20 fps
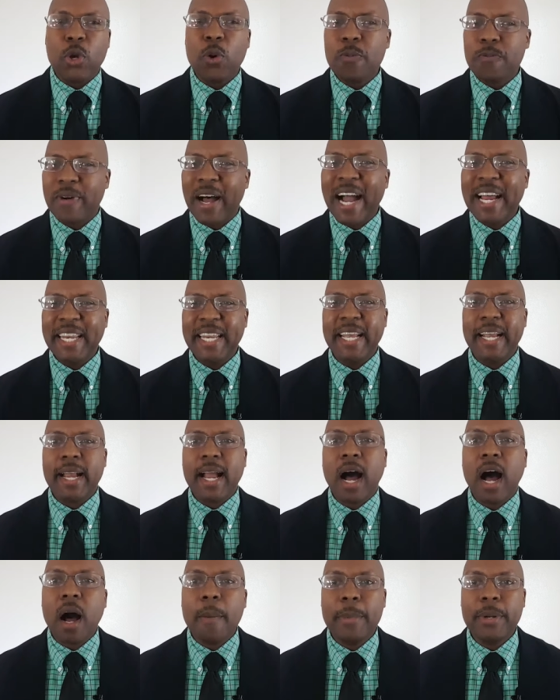whom finding
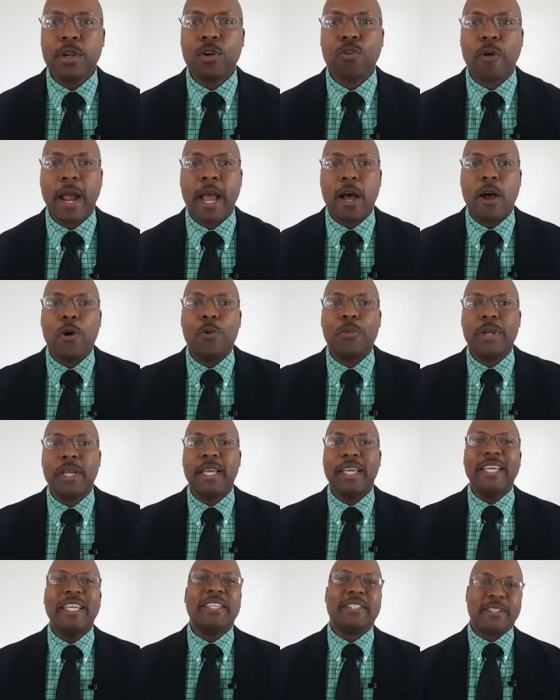common ground
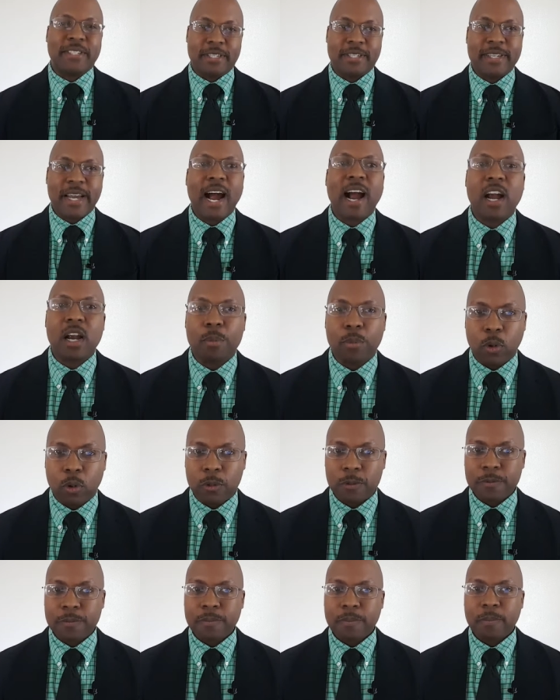is
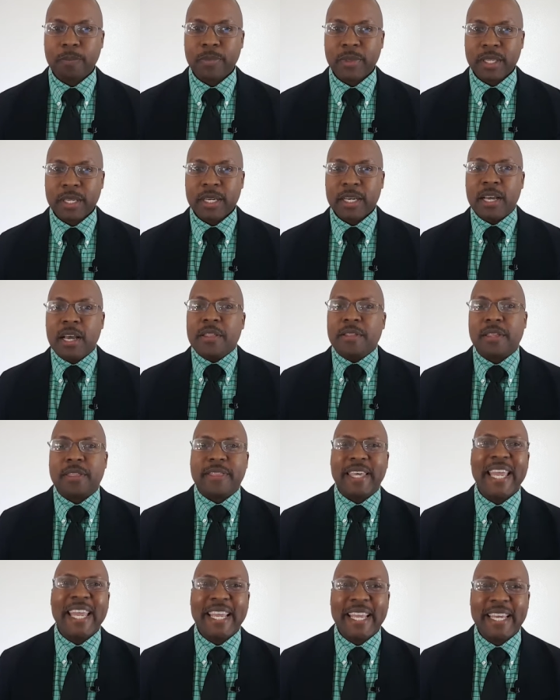desirable. The
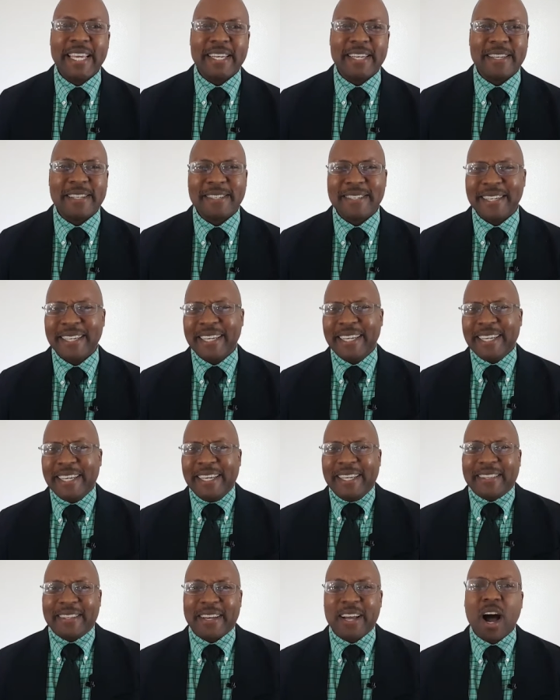thing is,
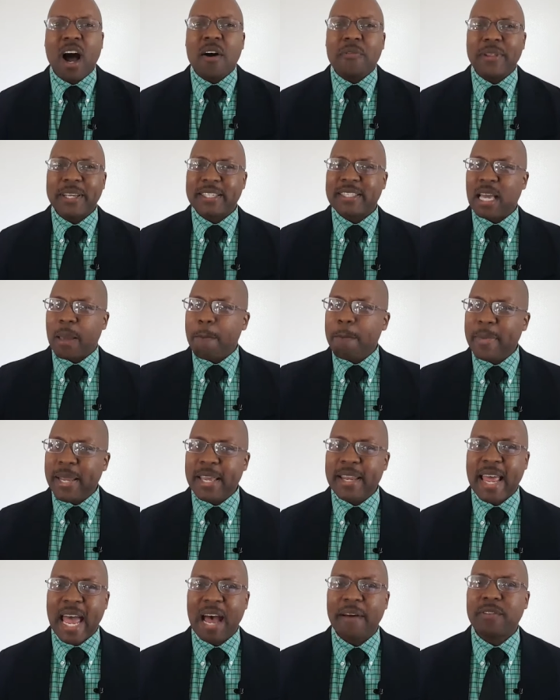the conflicts that
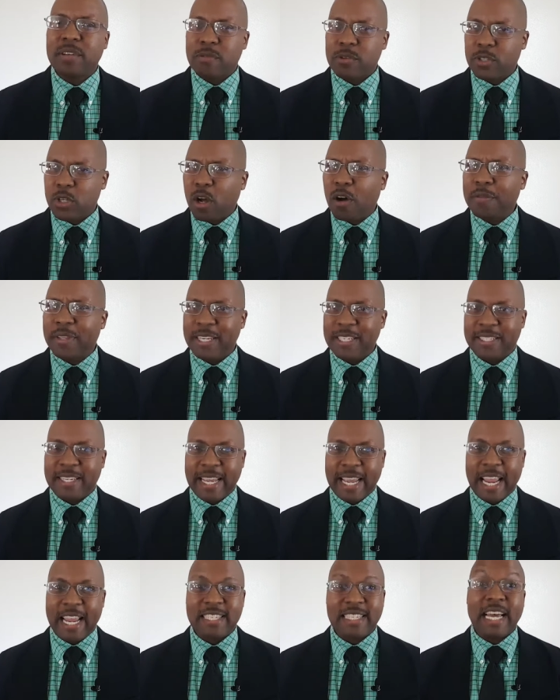men have to resolve these
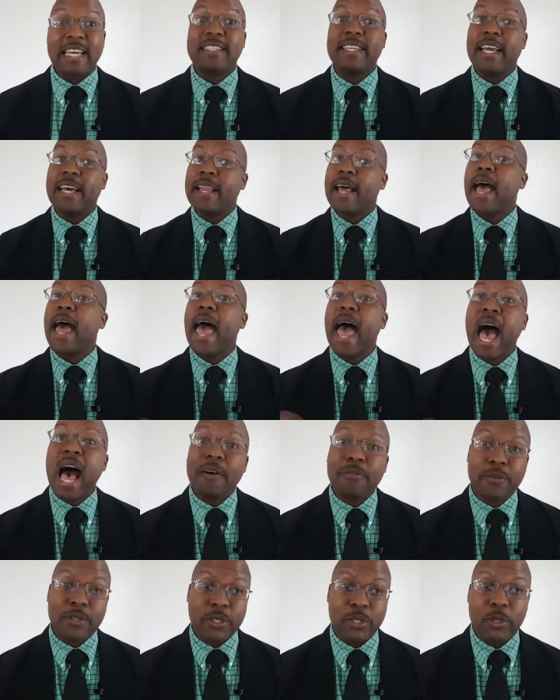days, I said
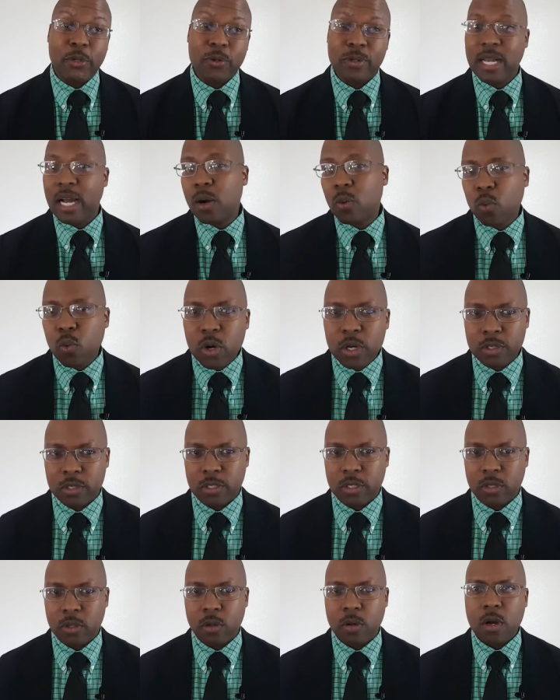have to, not want
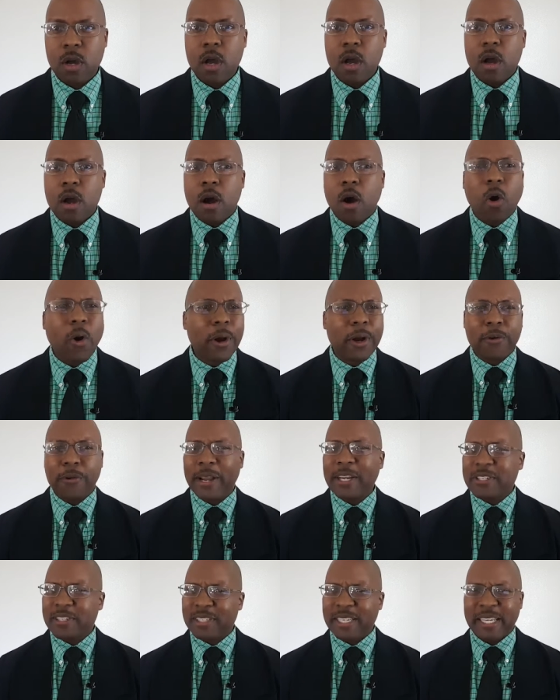to, are
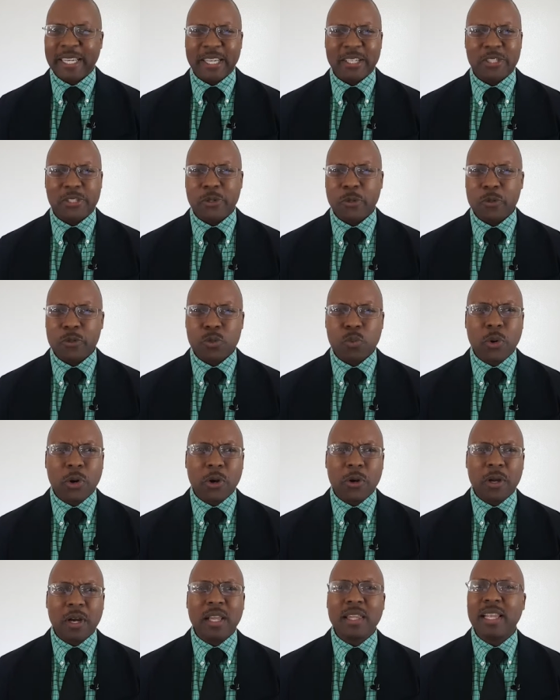increasingly issues
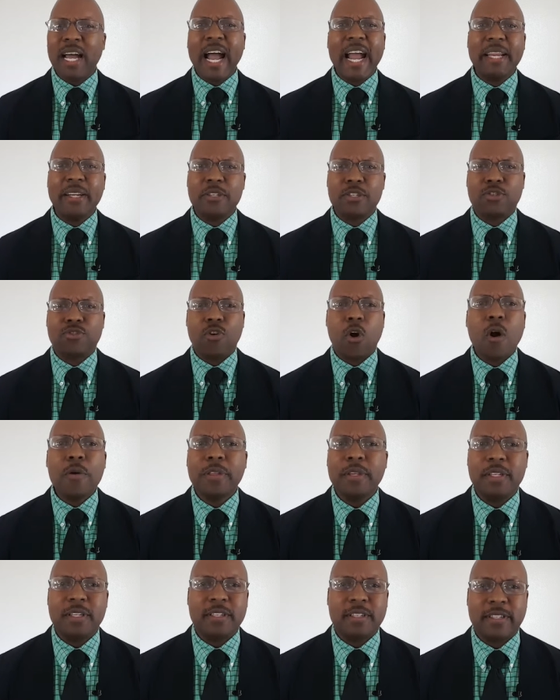where a line is drawn
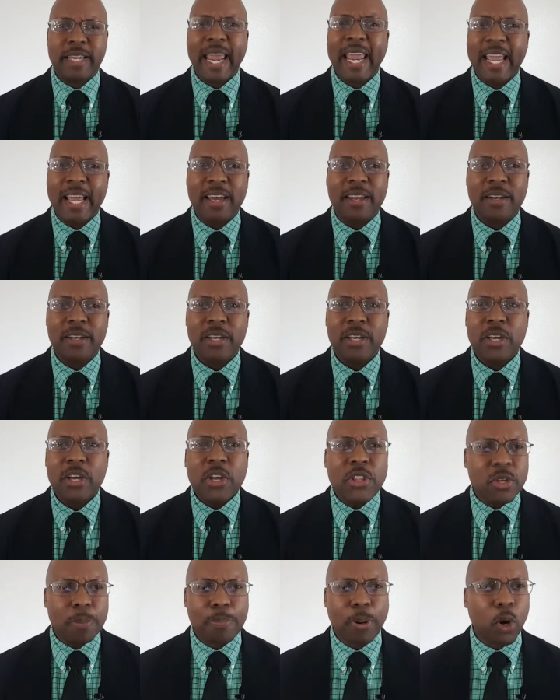in the sand.
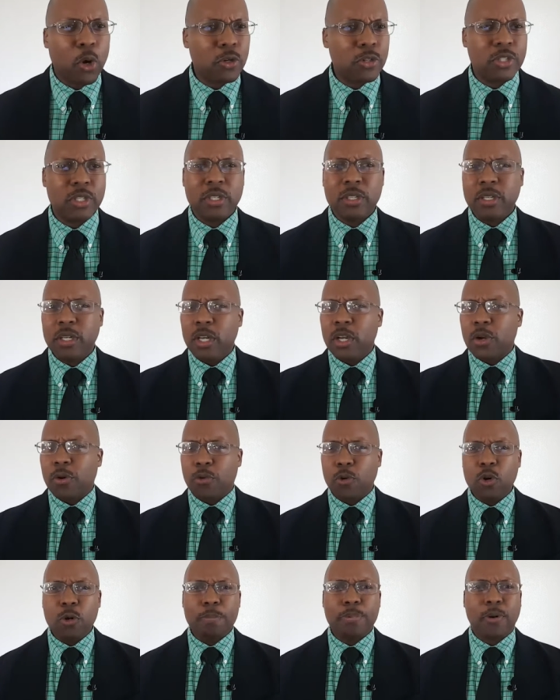The person,
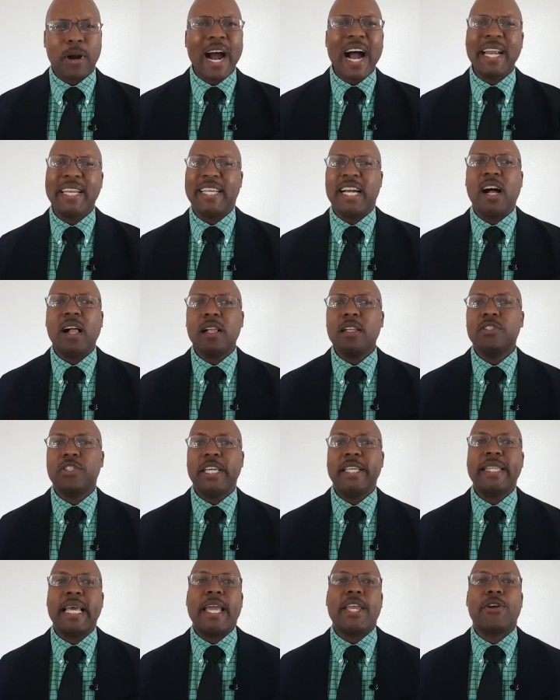group, or
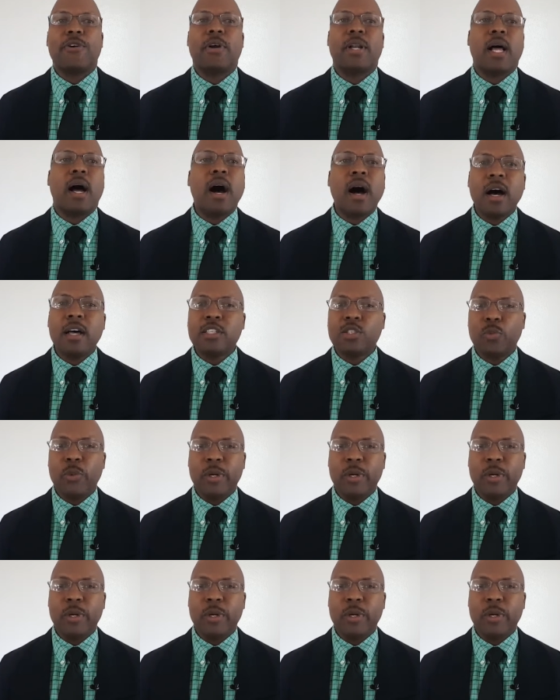ideology that you're at odds